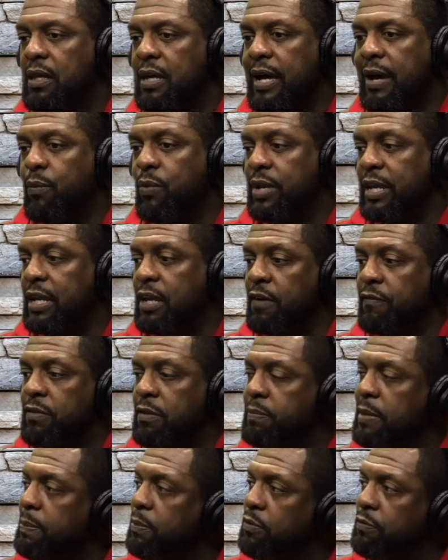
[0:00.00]
want to hear from
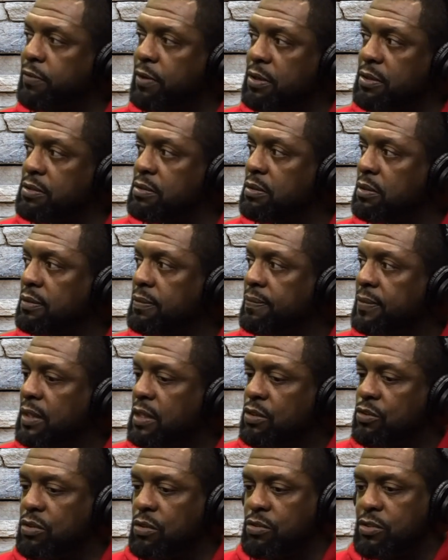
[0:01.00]
the people first.
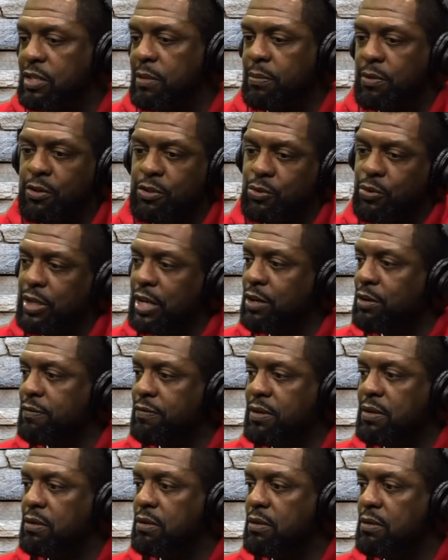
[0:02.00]
So similar to an
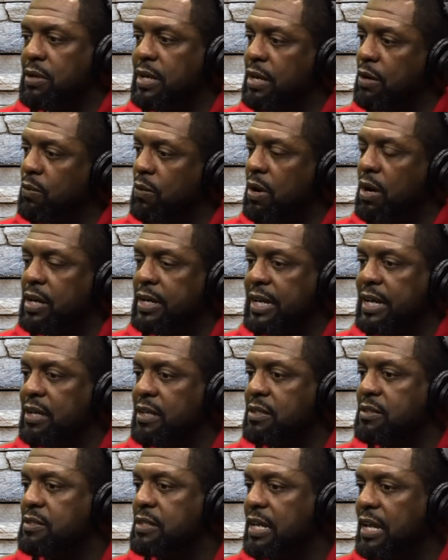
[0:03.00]
interview, you kind of walk in
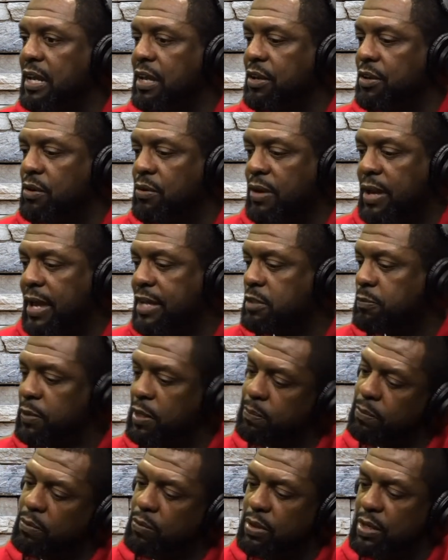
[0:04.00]
and say, you know, ask
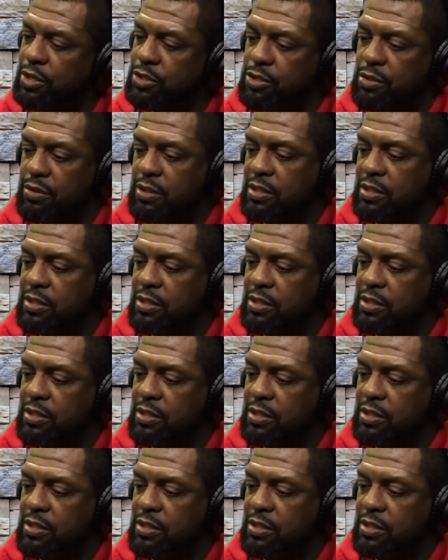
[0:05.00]
people, what is your